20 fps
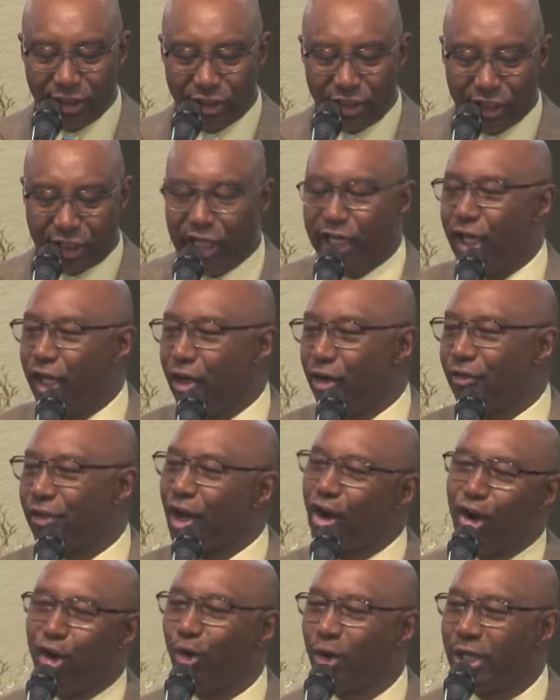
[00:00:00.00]
to kill
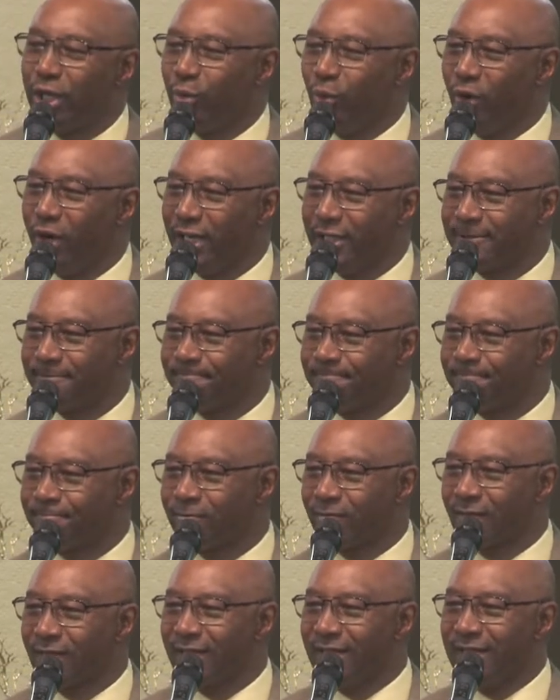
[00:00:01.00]
the Holy One.
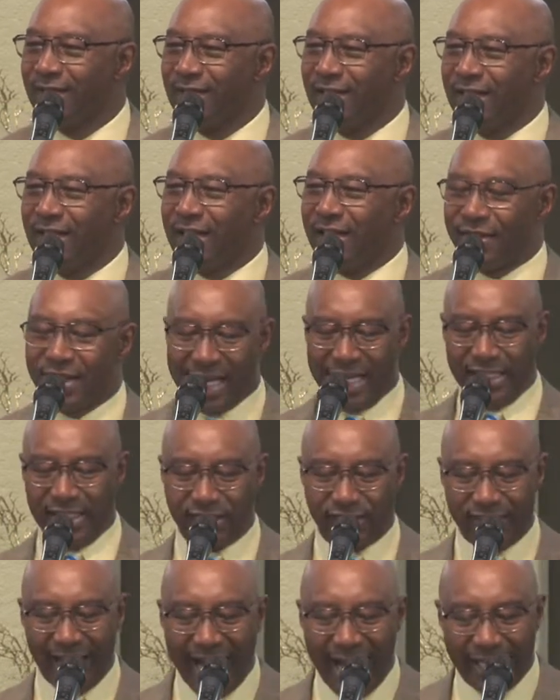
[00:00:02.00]
They
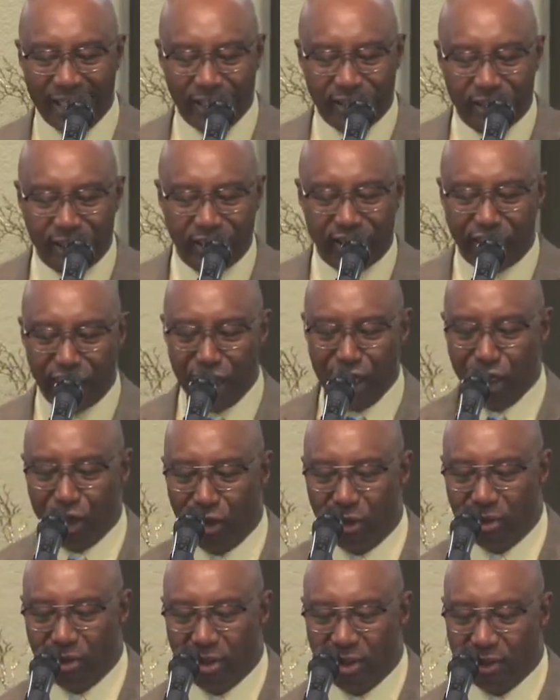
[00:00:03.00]
decided to
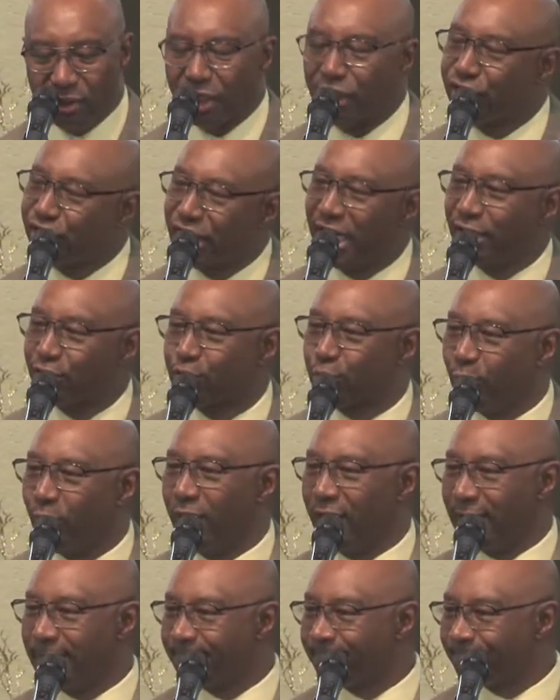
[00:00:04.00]
kill the Just
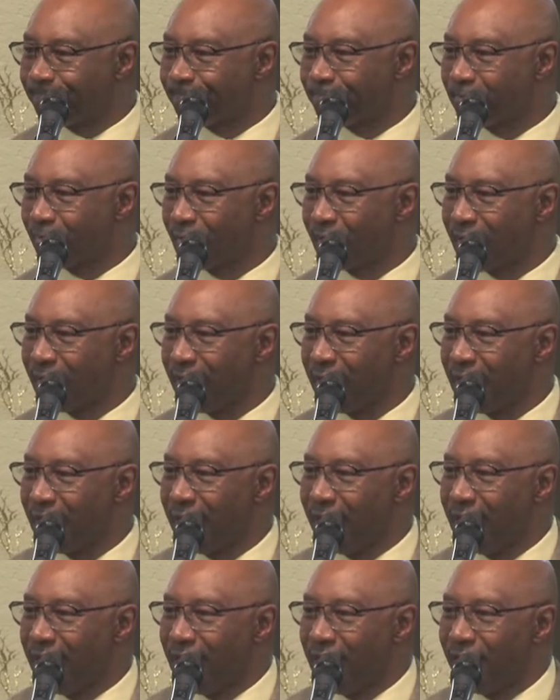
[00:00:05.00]
One.
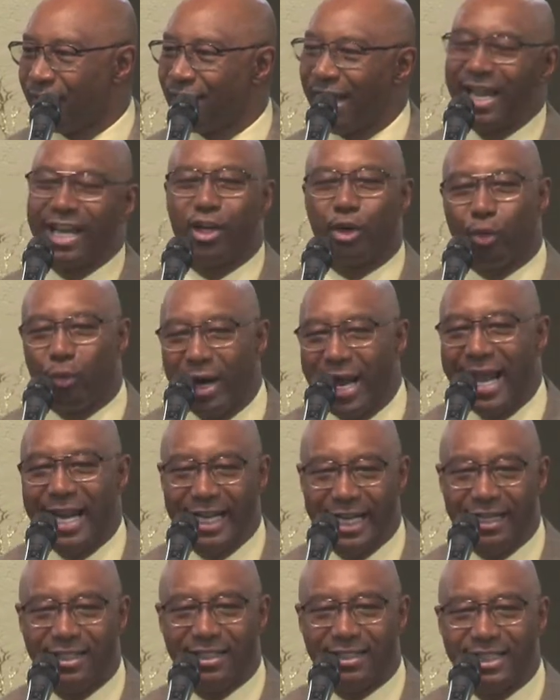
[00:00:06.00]
They
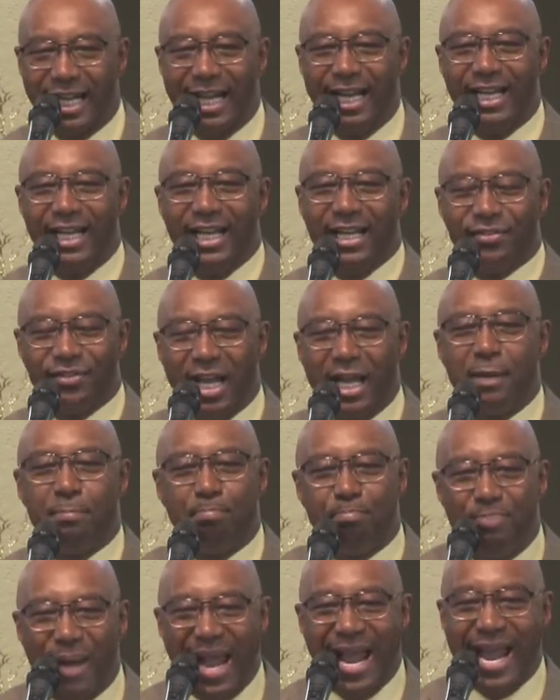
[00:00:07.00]
granted, they, they
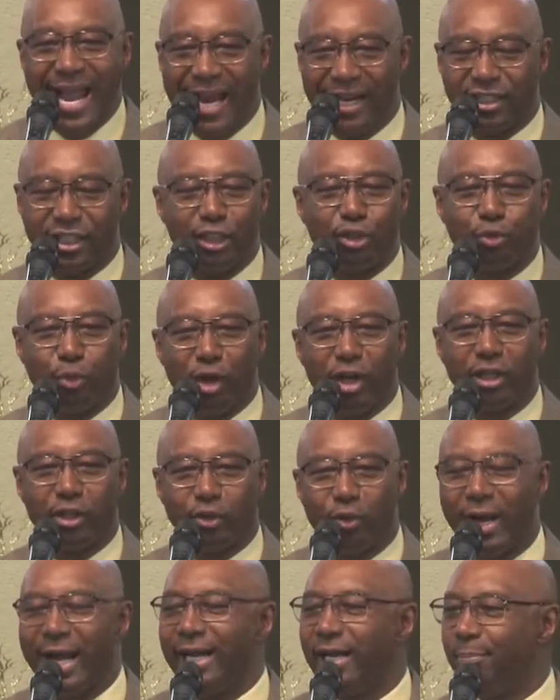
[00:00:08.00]
begged. This word
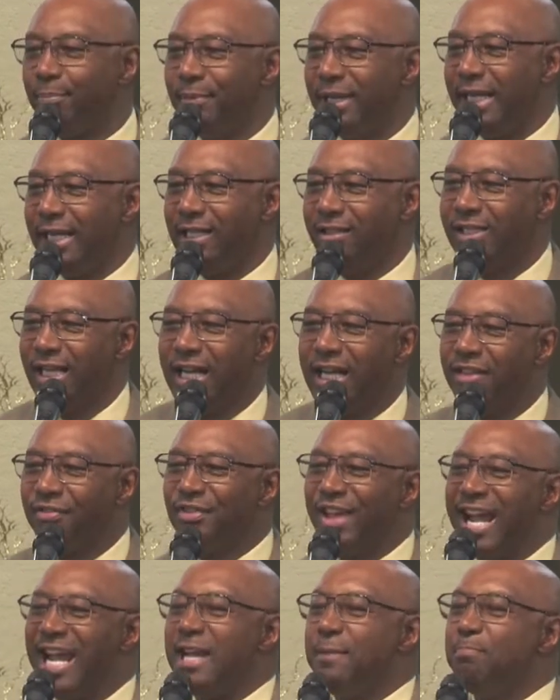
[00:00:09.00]
granted means
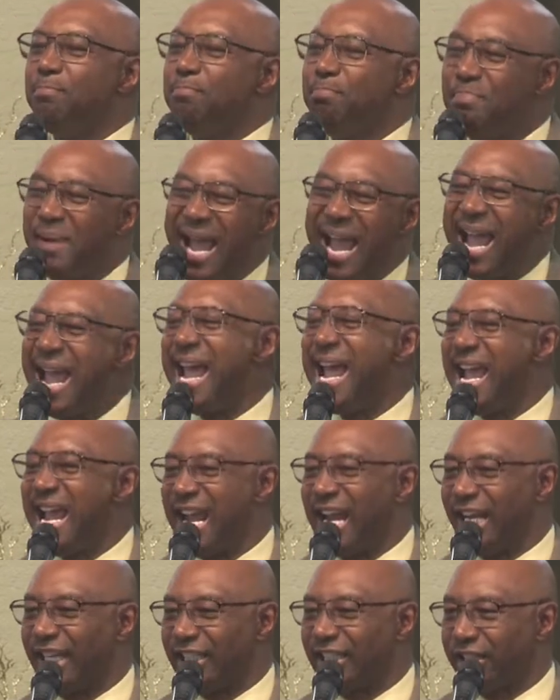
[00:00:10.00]
they
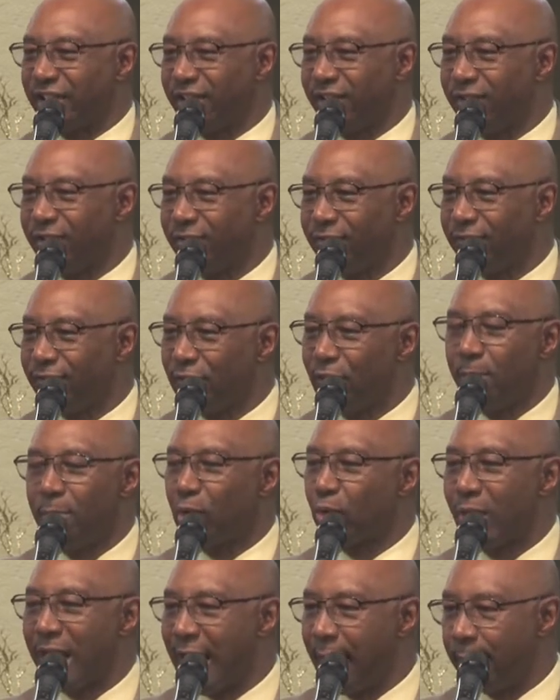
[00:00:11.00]
begged for
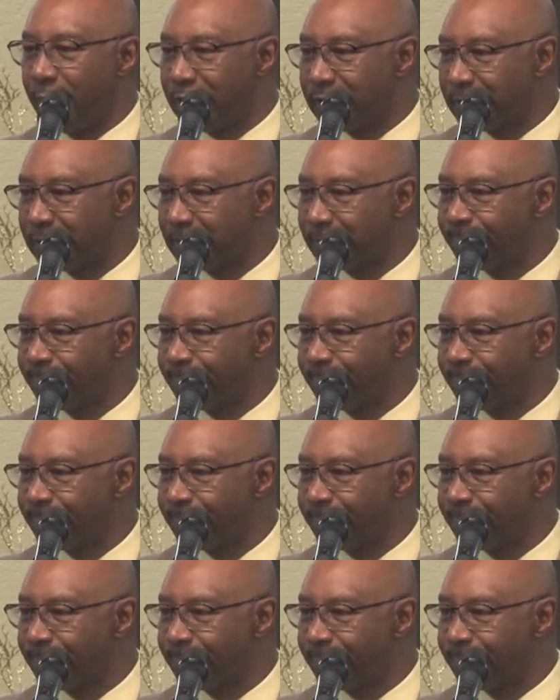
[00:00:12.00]
Barabbas.